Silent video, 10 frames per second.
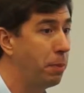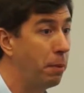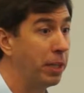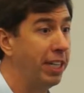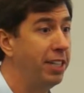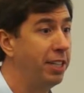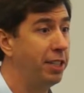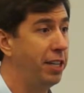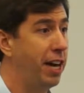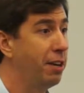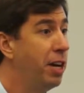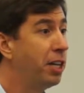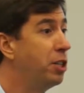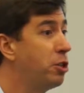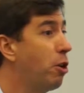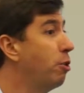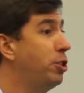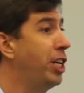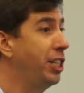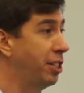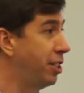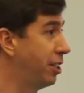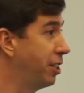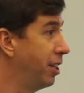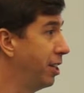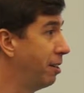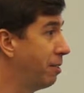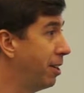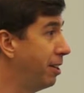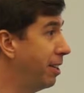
but I'm going to condense it down because you're all geniuses, right?